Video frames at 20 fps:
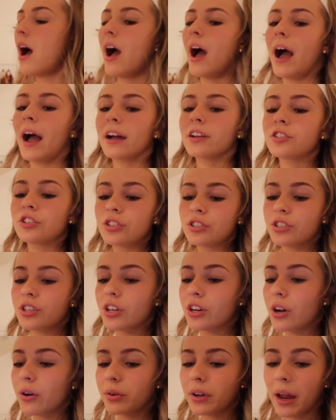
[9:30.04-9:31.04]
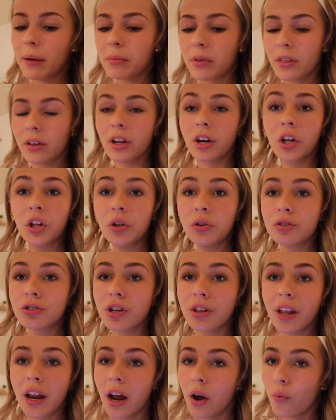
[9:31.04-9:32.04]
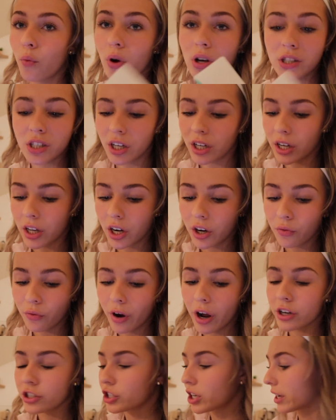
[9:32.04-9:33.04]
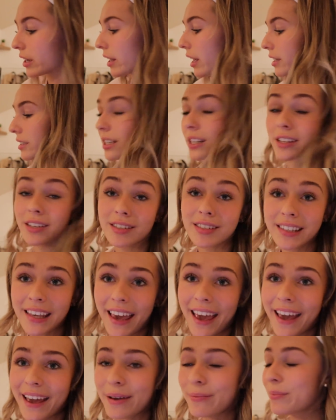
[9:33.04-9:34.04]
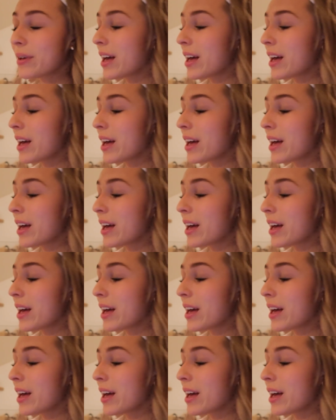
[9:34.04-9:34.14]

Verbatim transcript: I just, you know, came to the conclusion that I wasn't gonna rush and get to this game.